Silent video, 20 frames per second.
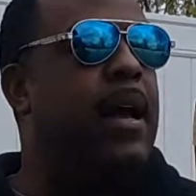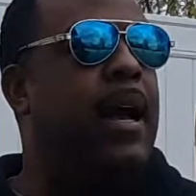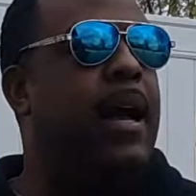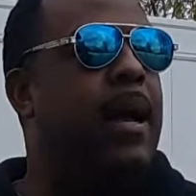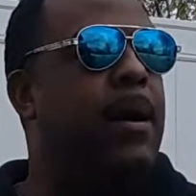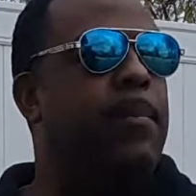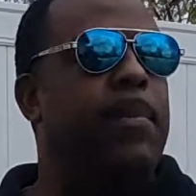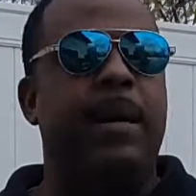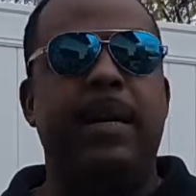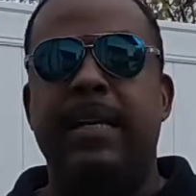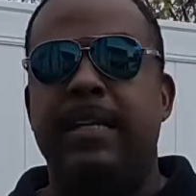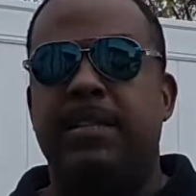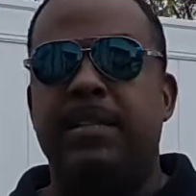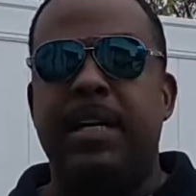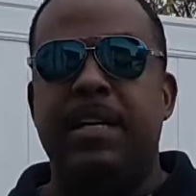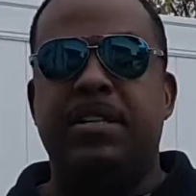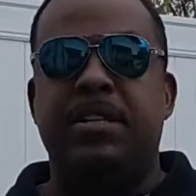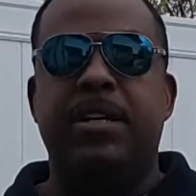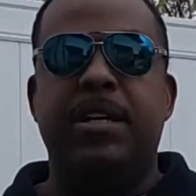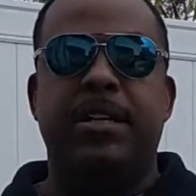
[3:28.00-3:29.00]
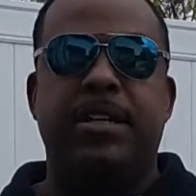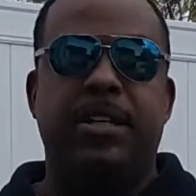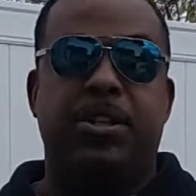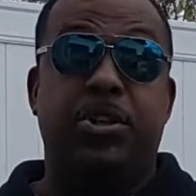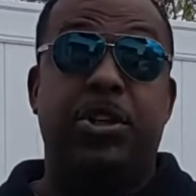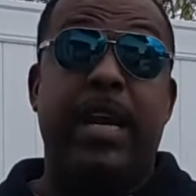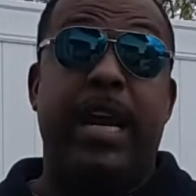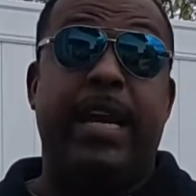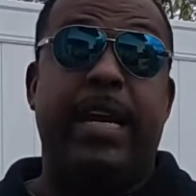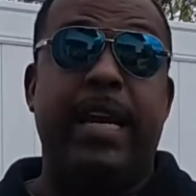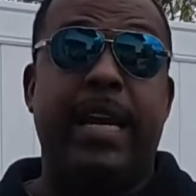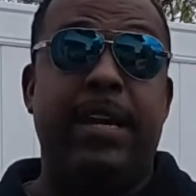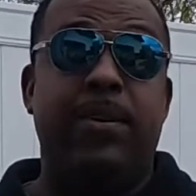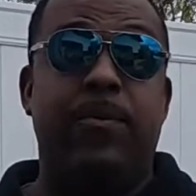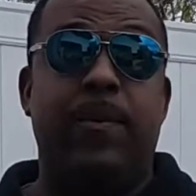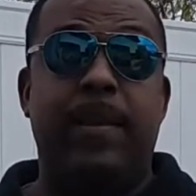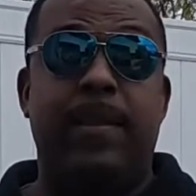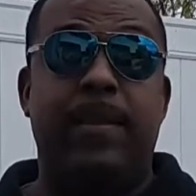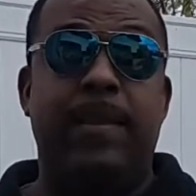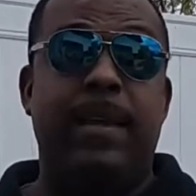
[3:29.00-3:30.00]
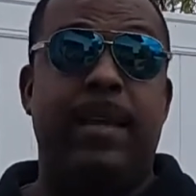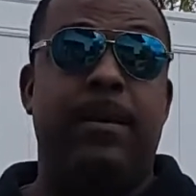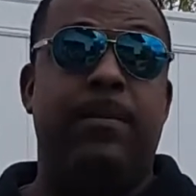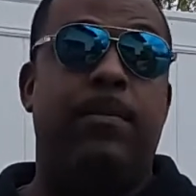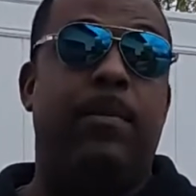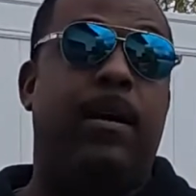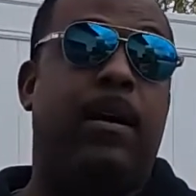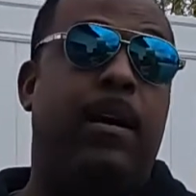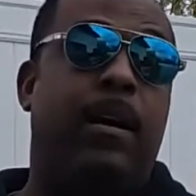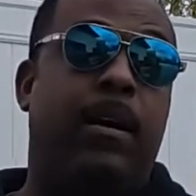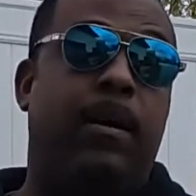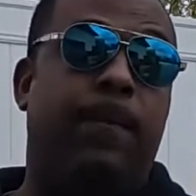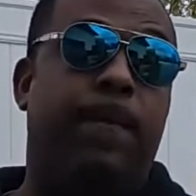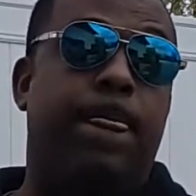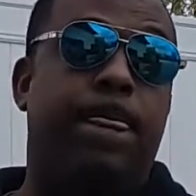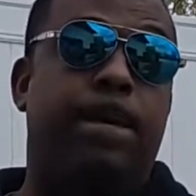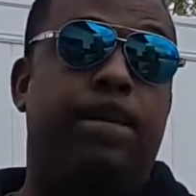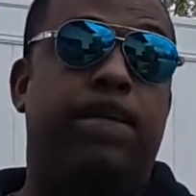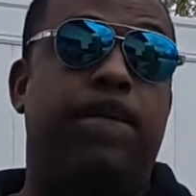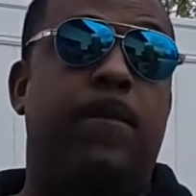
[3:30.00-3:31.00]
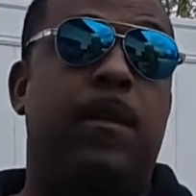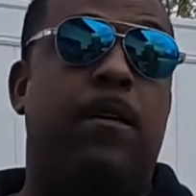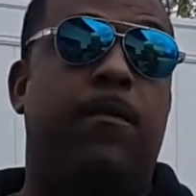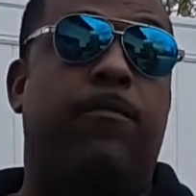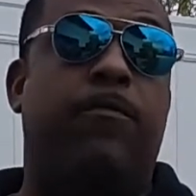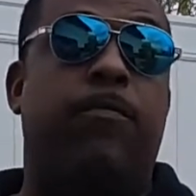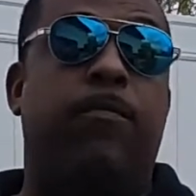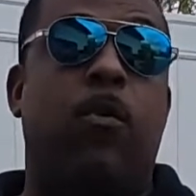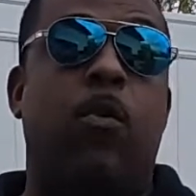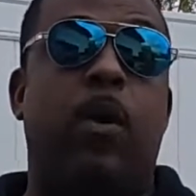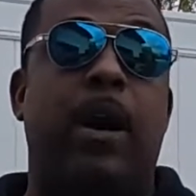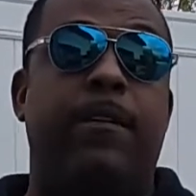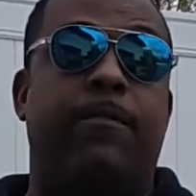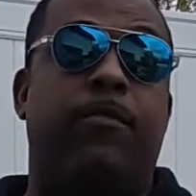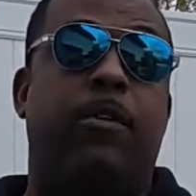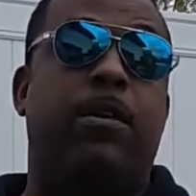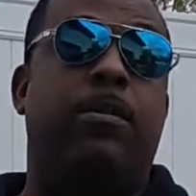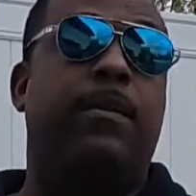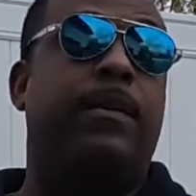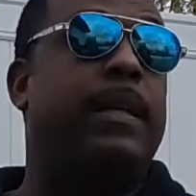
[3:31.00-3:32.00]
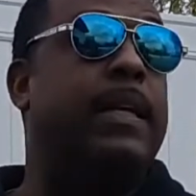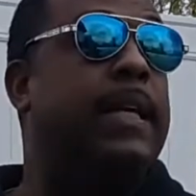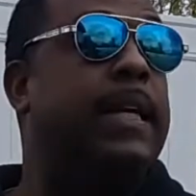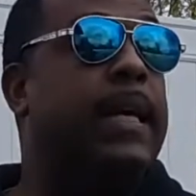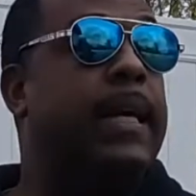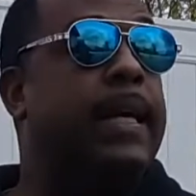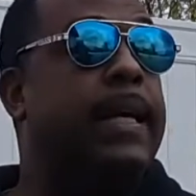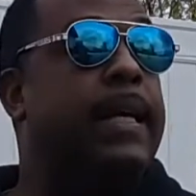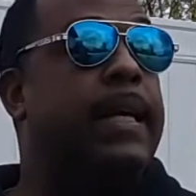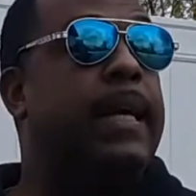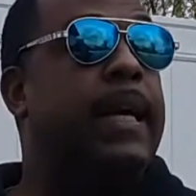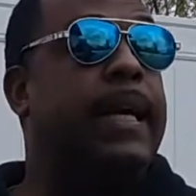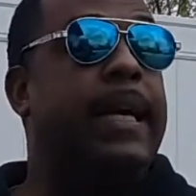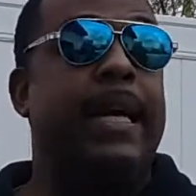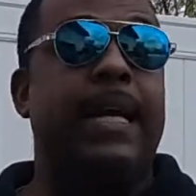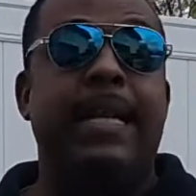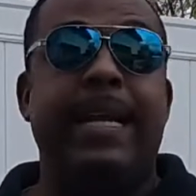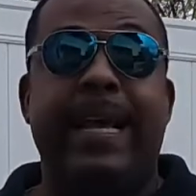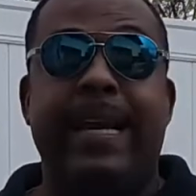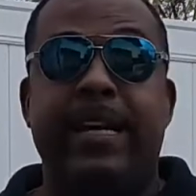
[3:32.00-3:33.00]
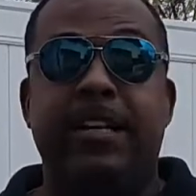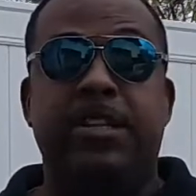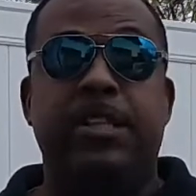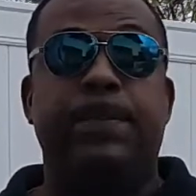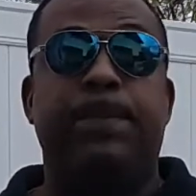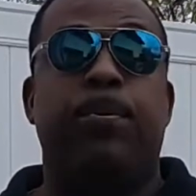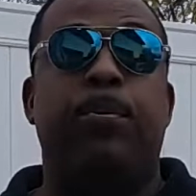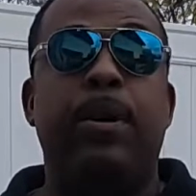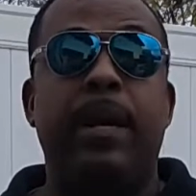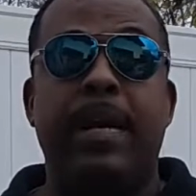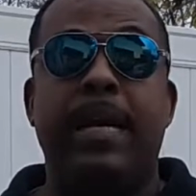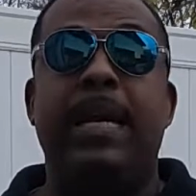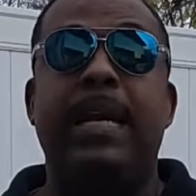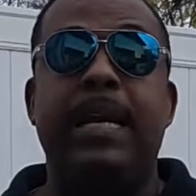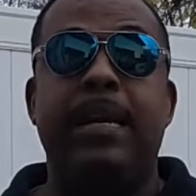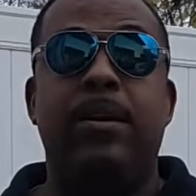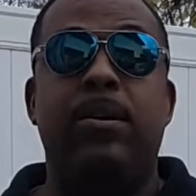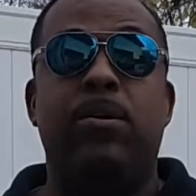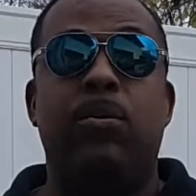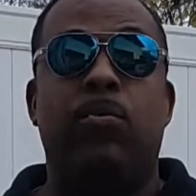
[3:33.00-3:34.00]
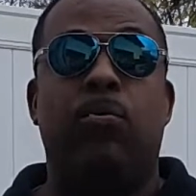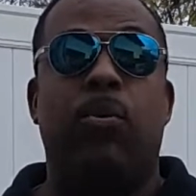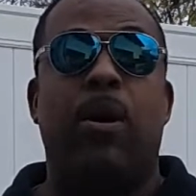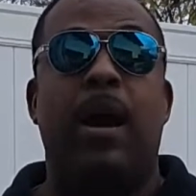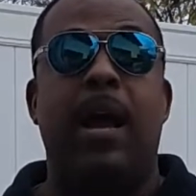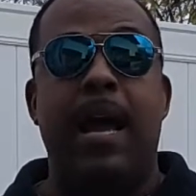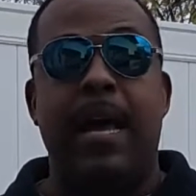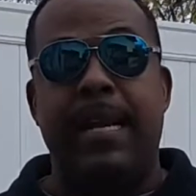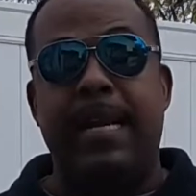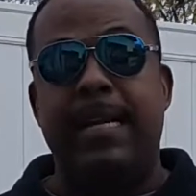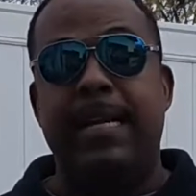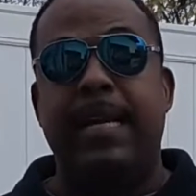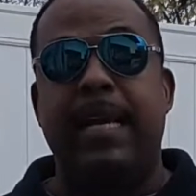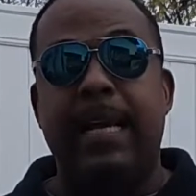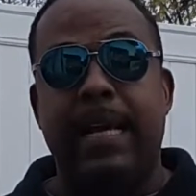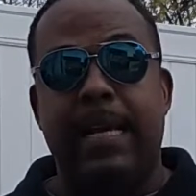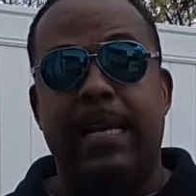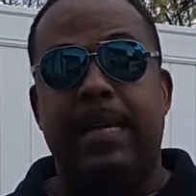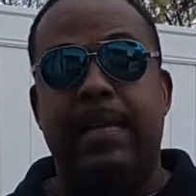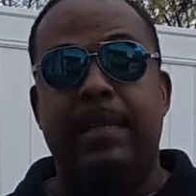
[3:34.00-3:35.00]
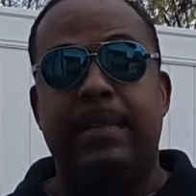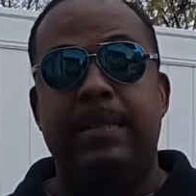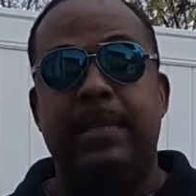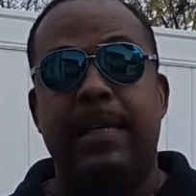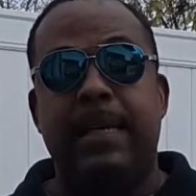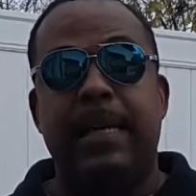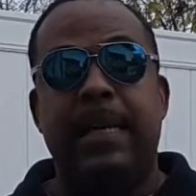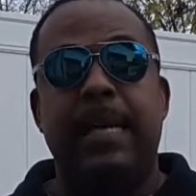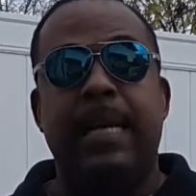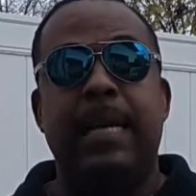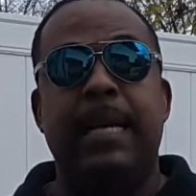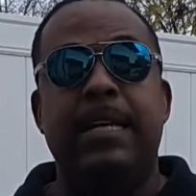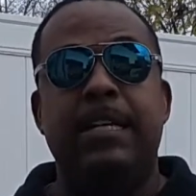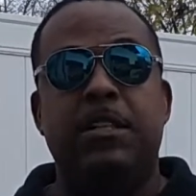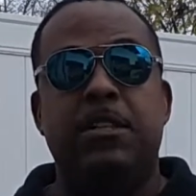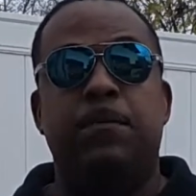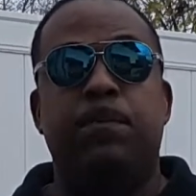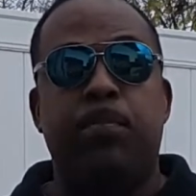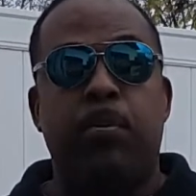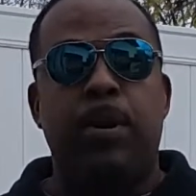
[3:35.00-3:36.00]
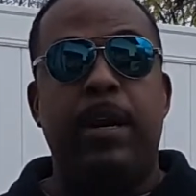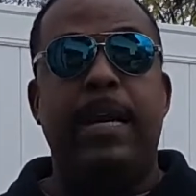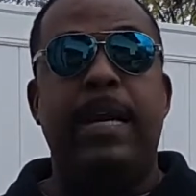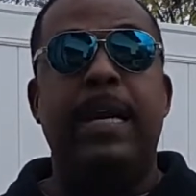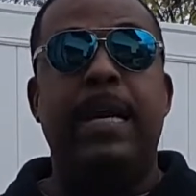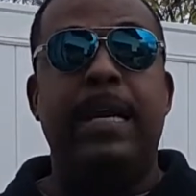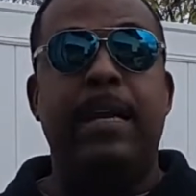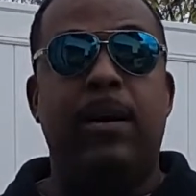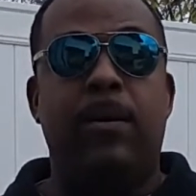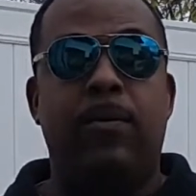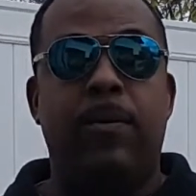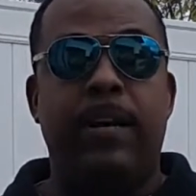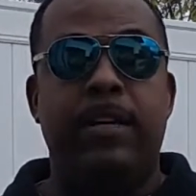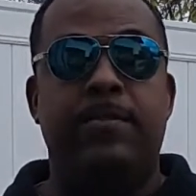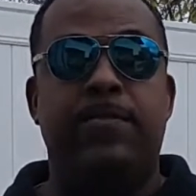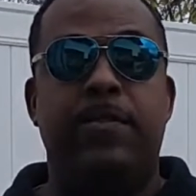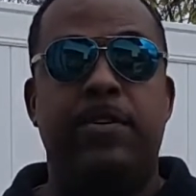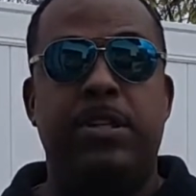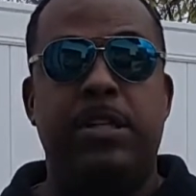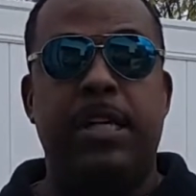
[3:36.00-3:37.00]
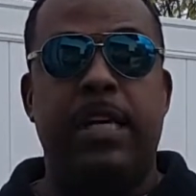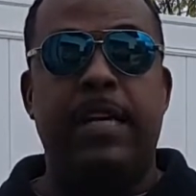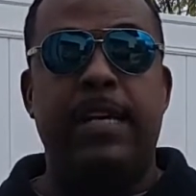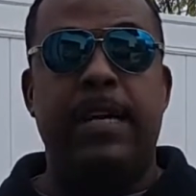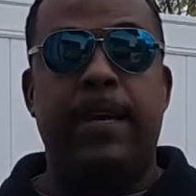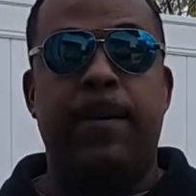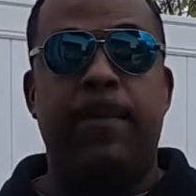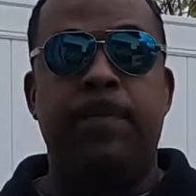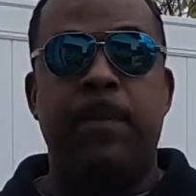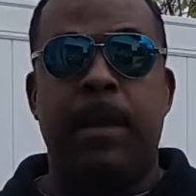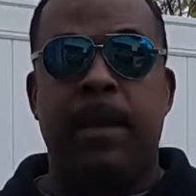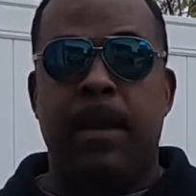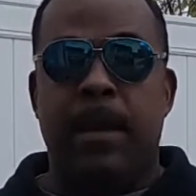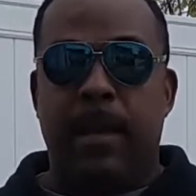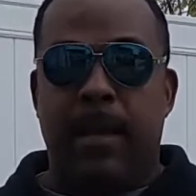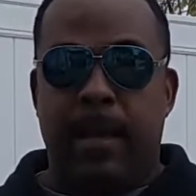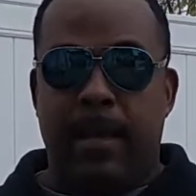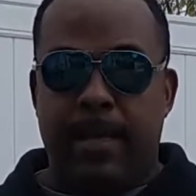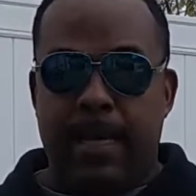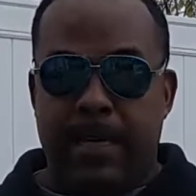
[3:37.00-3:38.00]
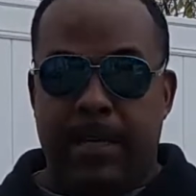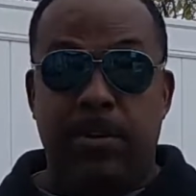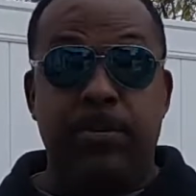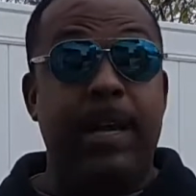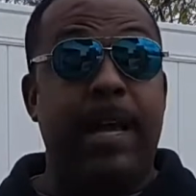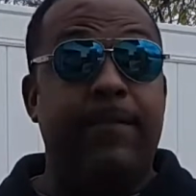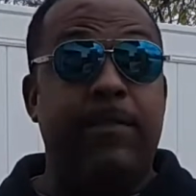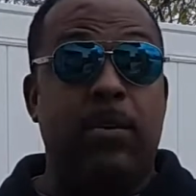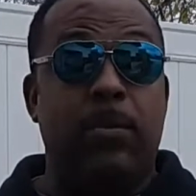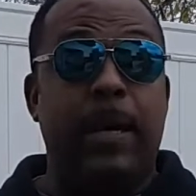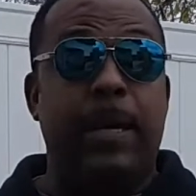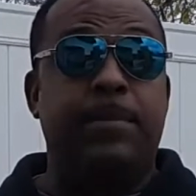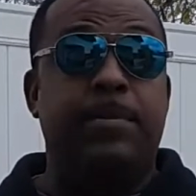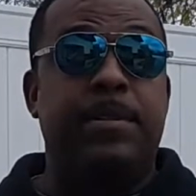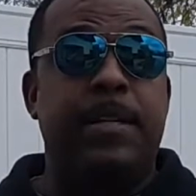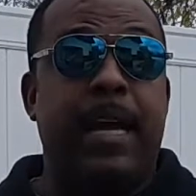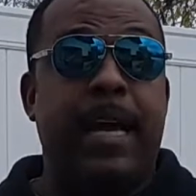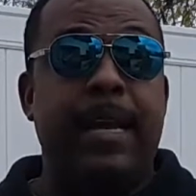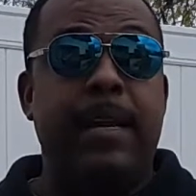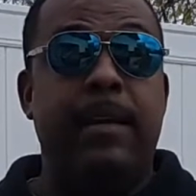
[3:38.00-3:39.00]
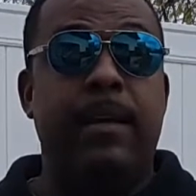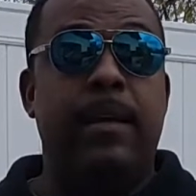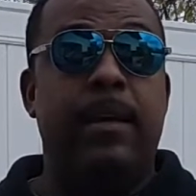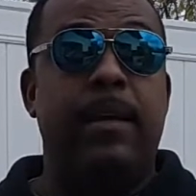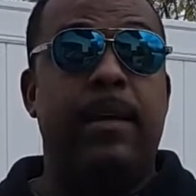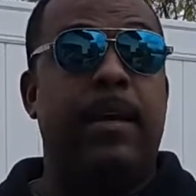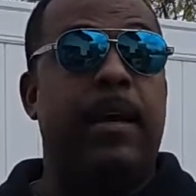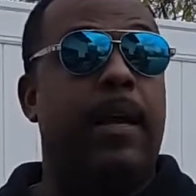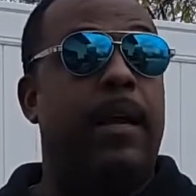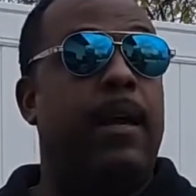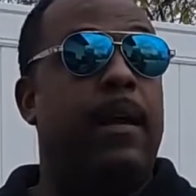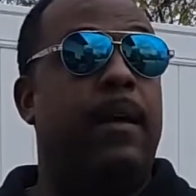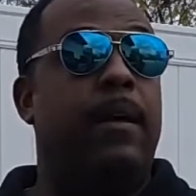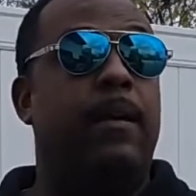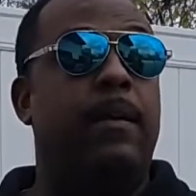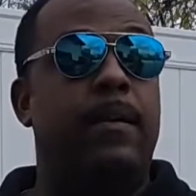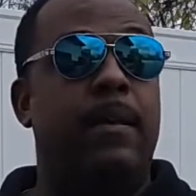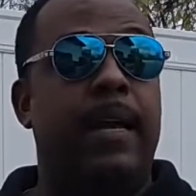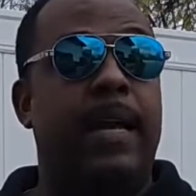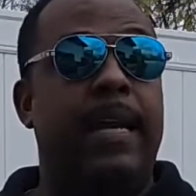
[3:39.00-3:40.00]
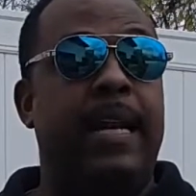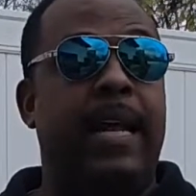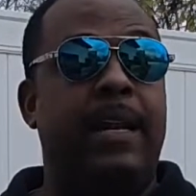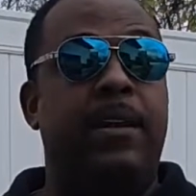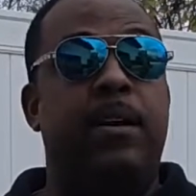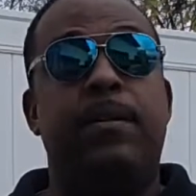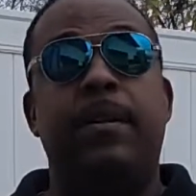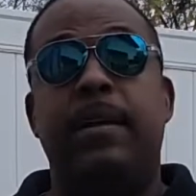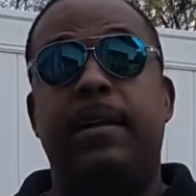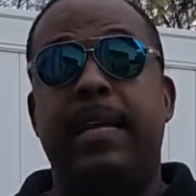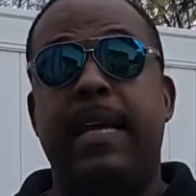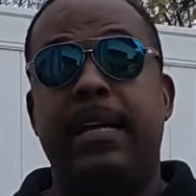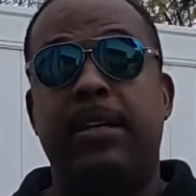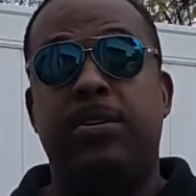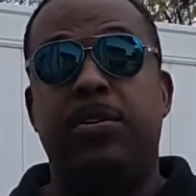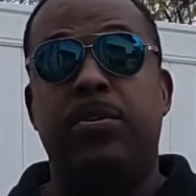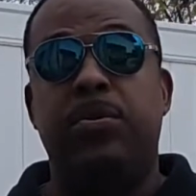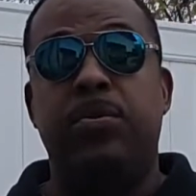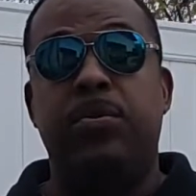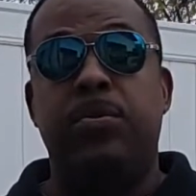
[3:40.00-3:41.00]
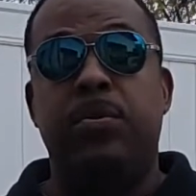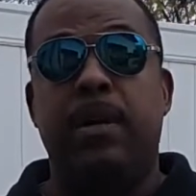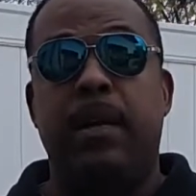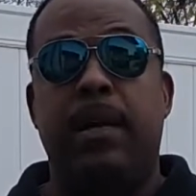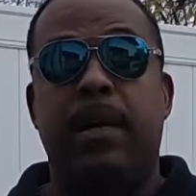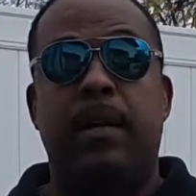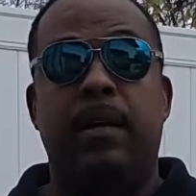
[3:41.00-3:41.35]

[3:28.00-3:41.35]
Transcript: But it's good to check in with them quite frequently. Again, that is Spring Hill Rod and Gun in Spring Hill, West Virginia. They do have a website, and I know that they do